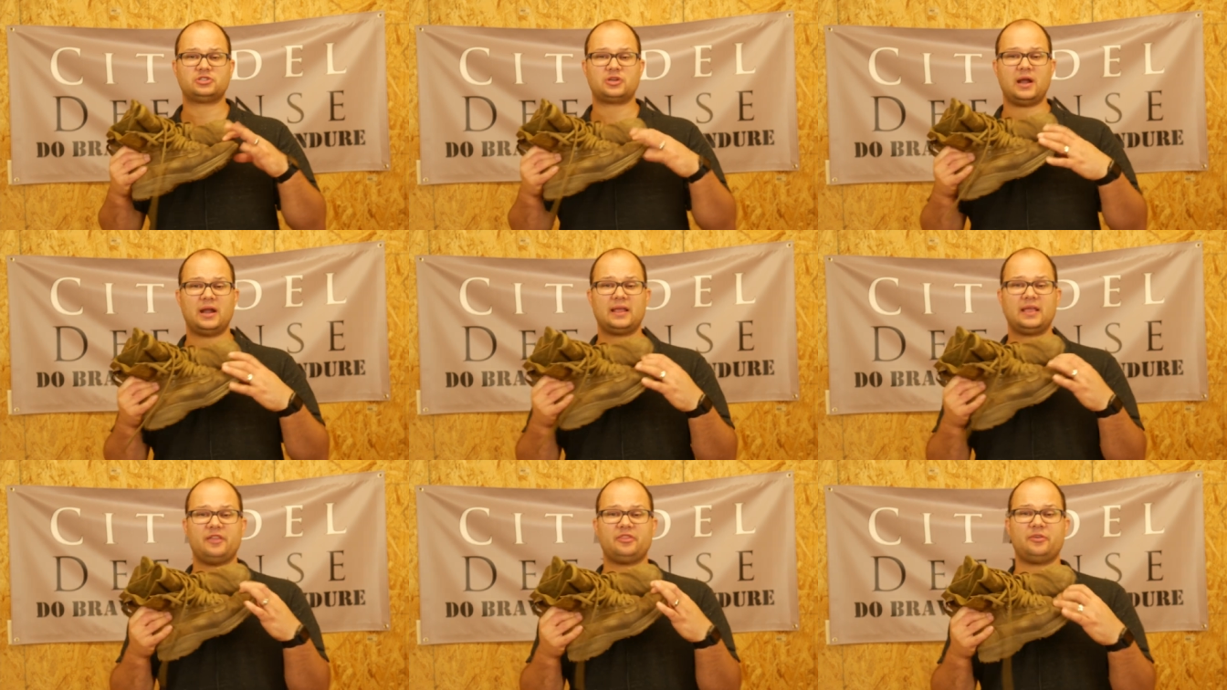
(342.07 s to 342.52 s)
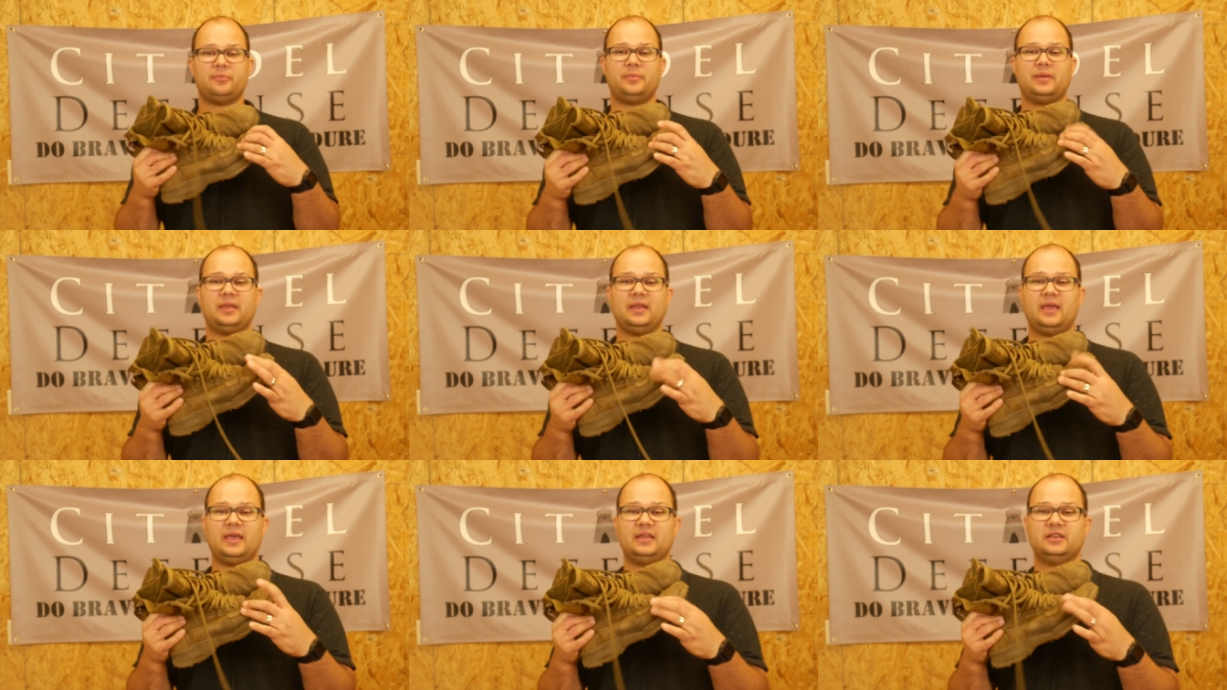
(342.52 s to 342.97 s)
try to get them
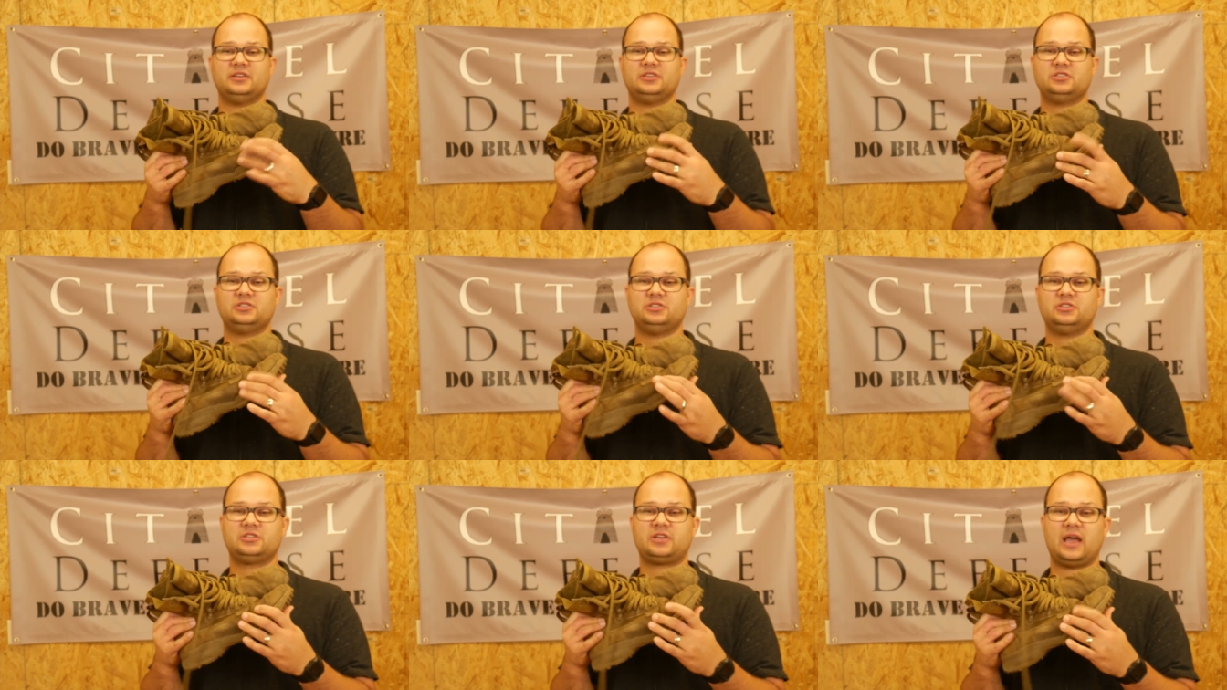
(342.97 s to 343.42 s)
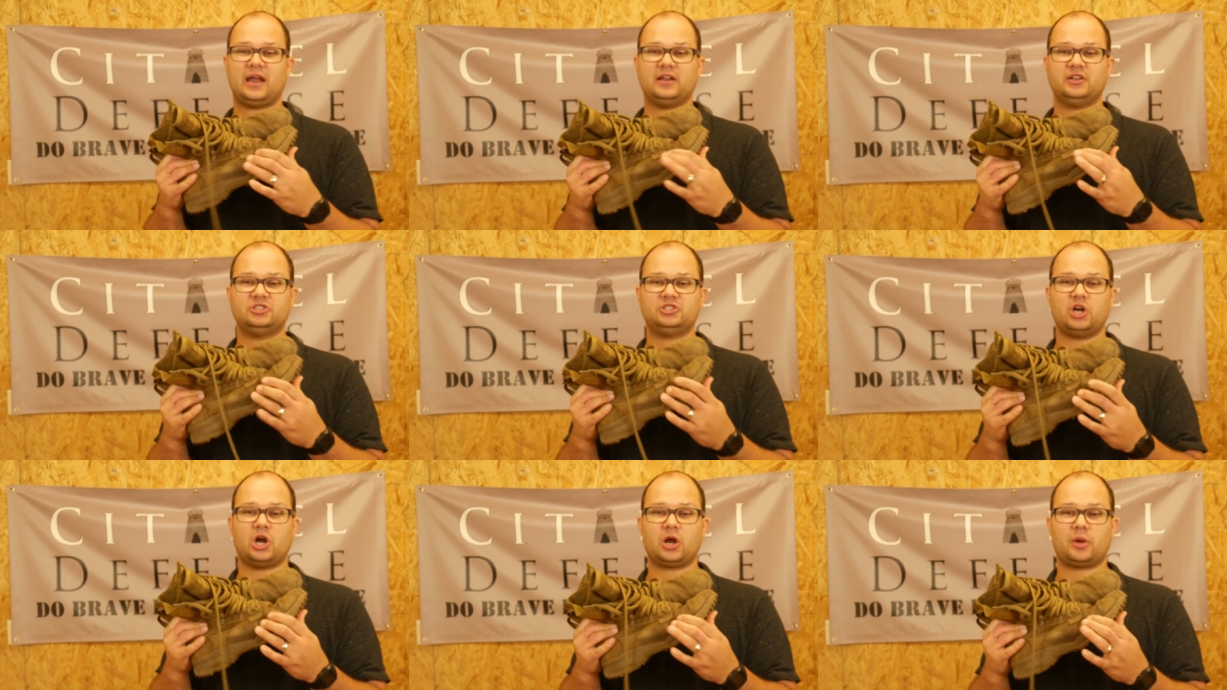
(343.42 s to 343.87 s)
in a
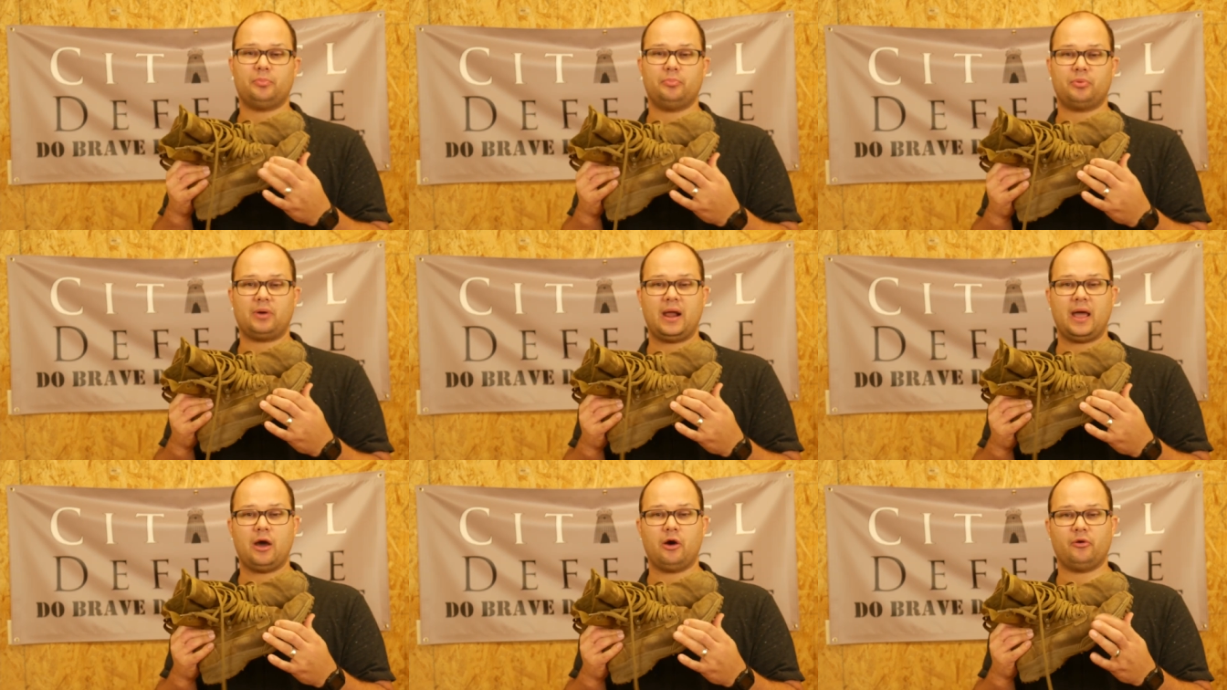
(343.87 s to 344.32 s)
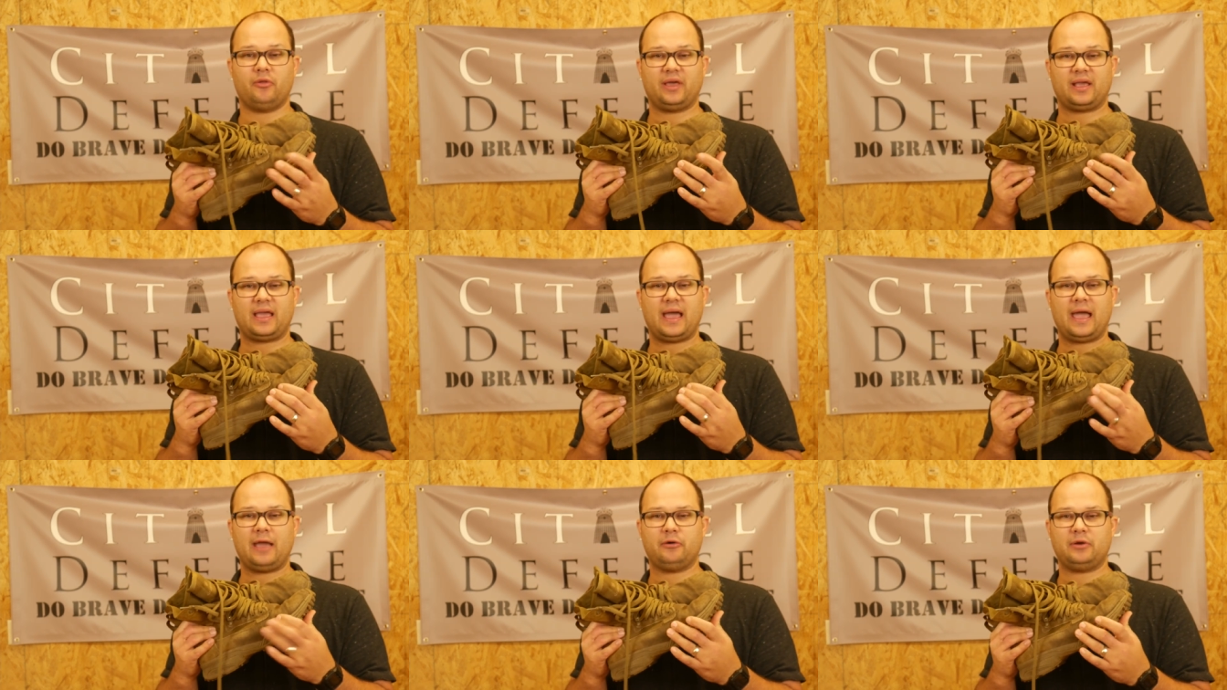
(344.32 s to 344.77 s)
kind of dark brown,
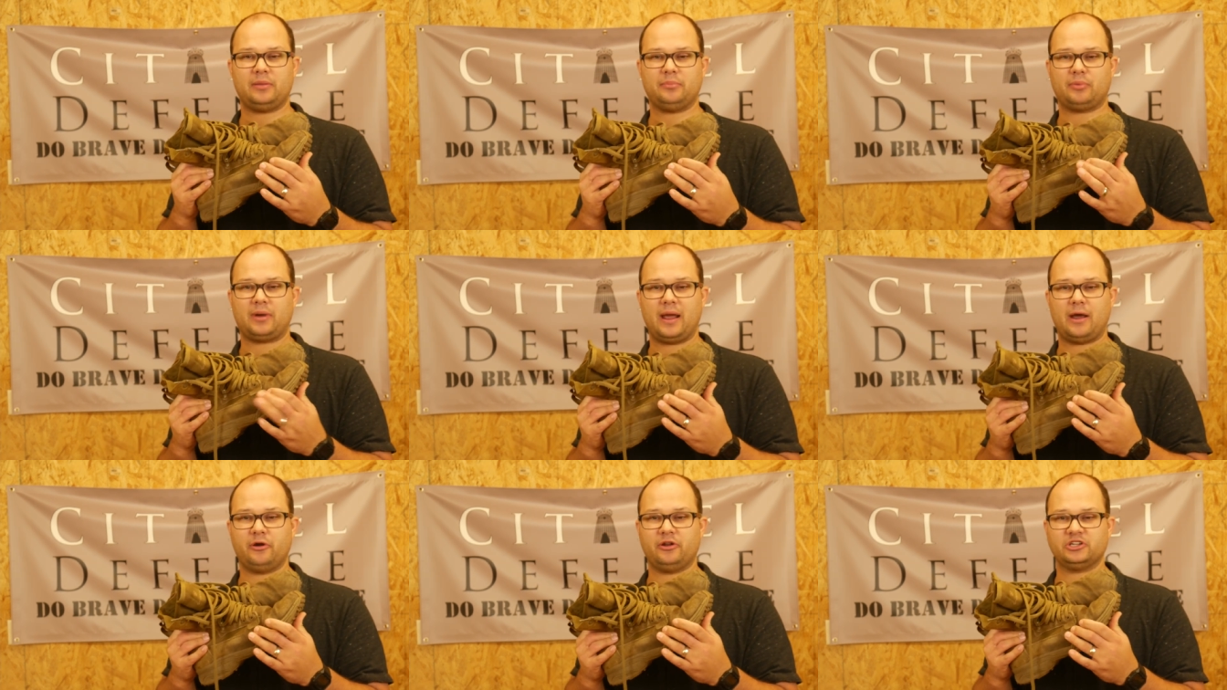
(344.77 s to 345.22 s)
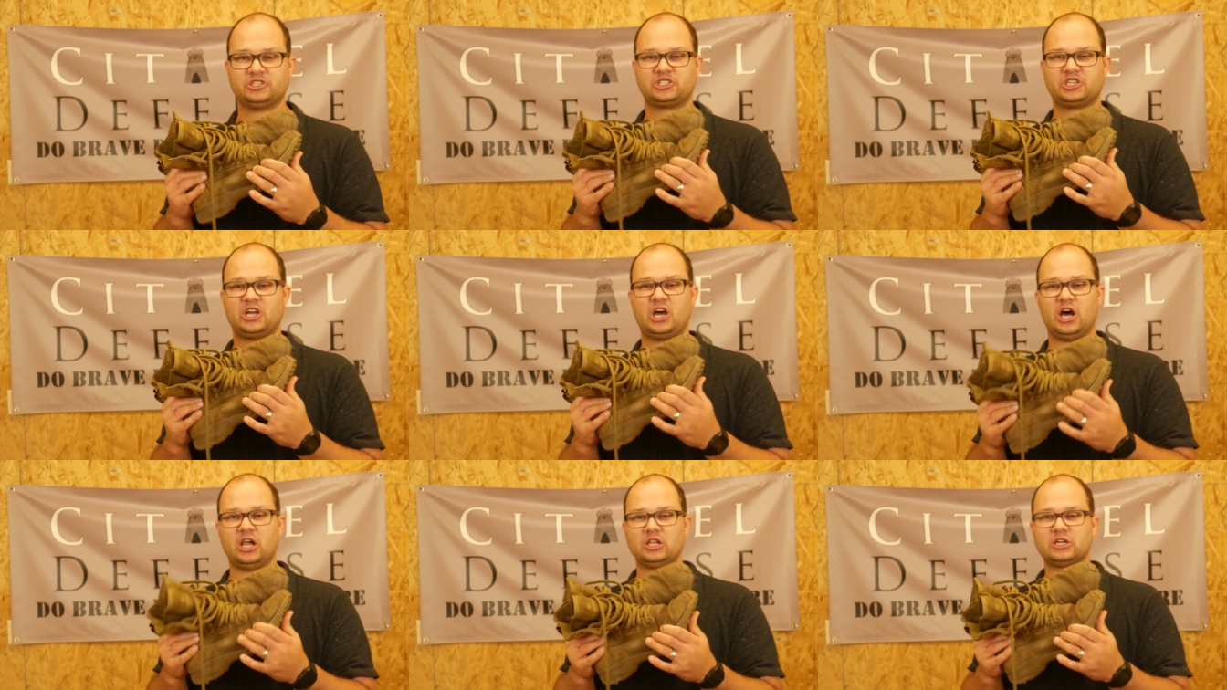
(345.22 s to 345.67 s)
that coyote brownish
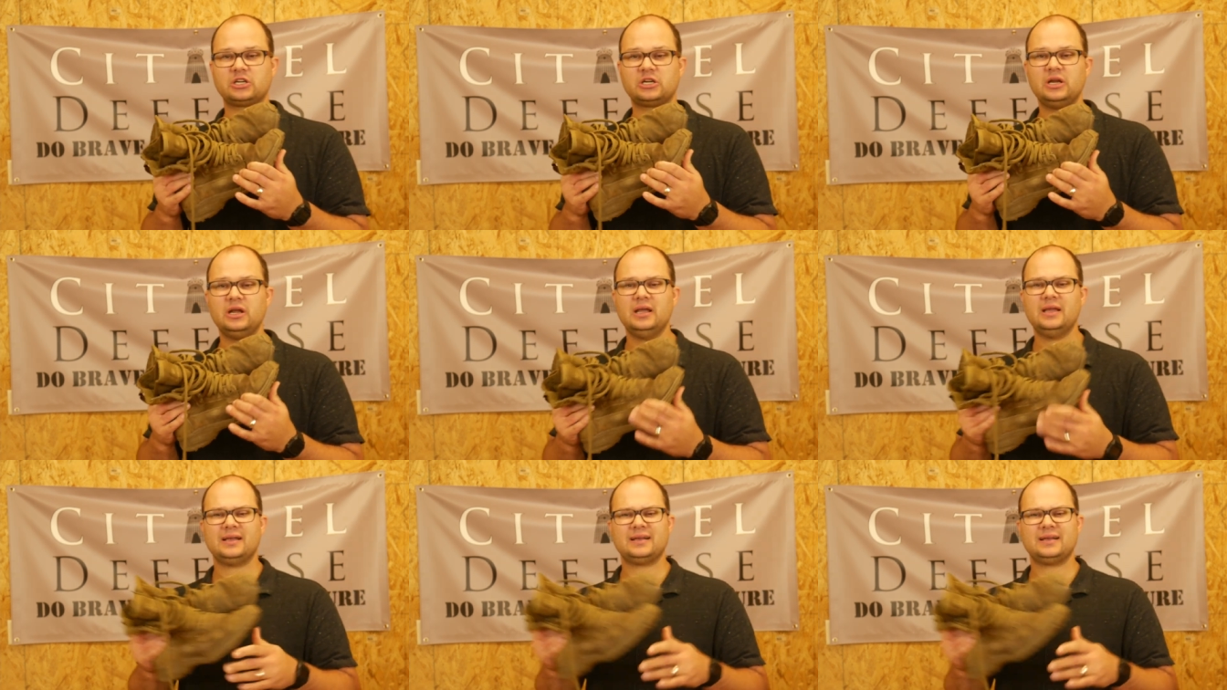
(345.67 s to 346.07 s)
color,